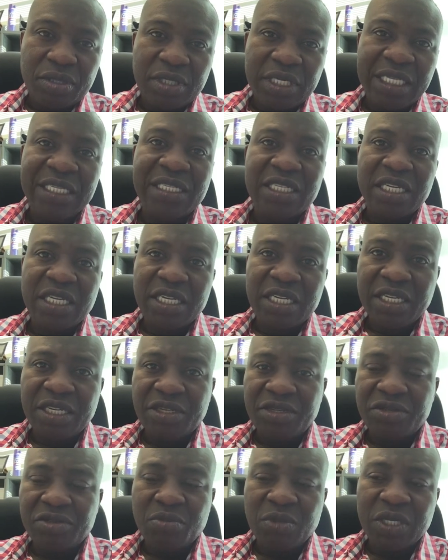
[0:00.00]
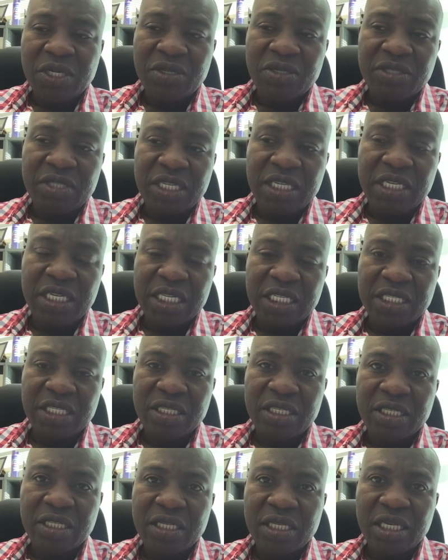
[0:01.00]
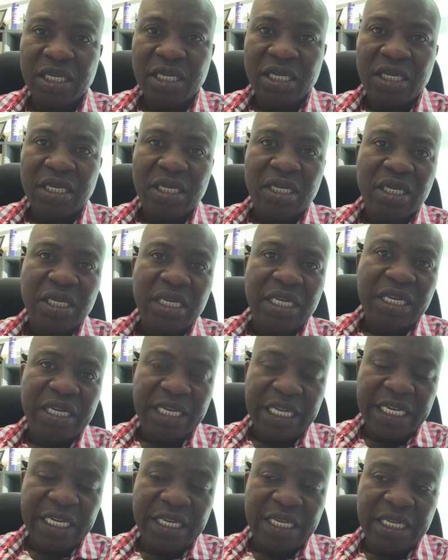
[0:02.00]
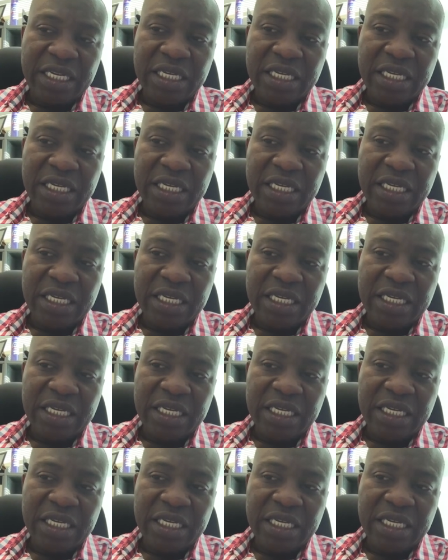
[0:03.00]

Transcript: Intended use because the discs they